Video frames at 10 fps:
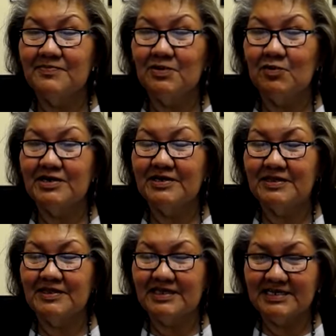But one of
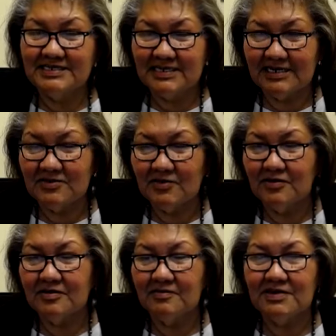the things that I
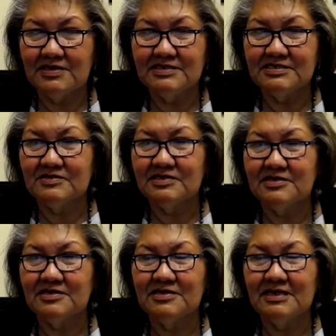told them is
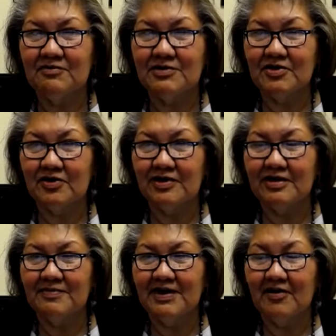they were
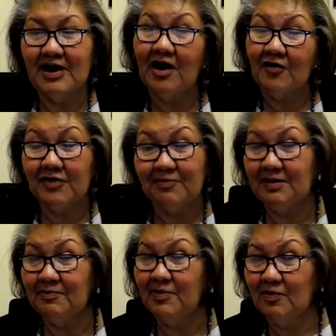talking about how the
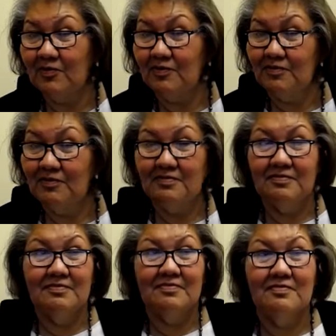people
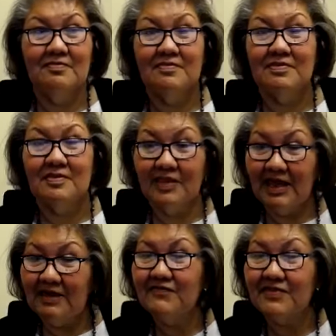
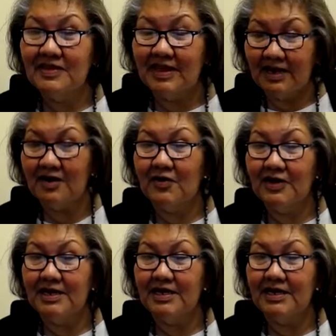left the
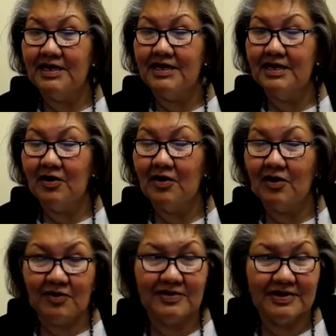area
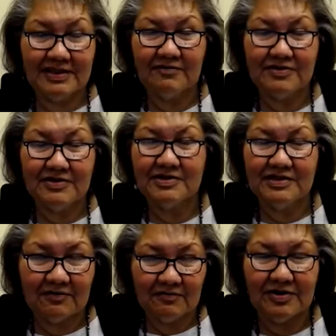are they were
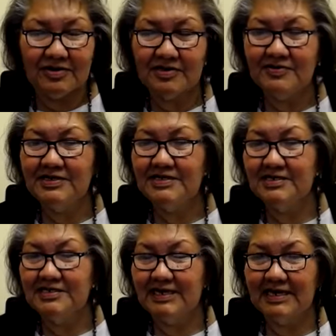they were alluding
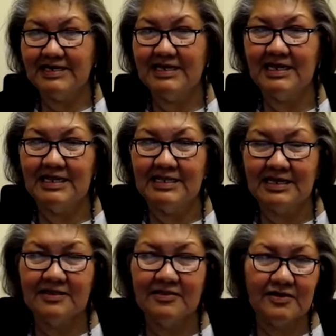to that and
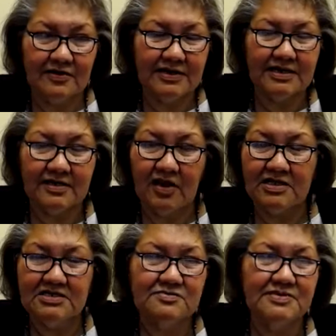in their
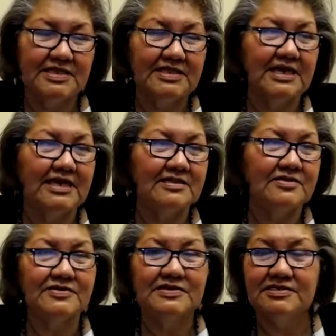acknowledgement they
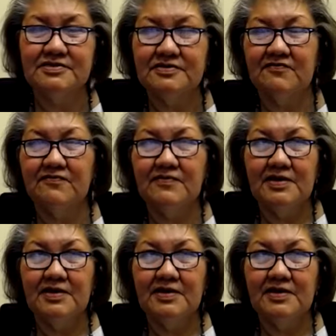alluded to the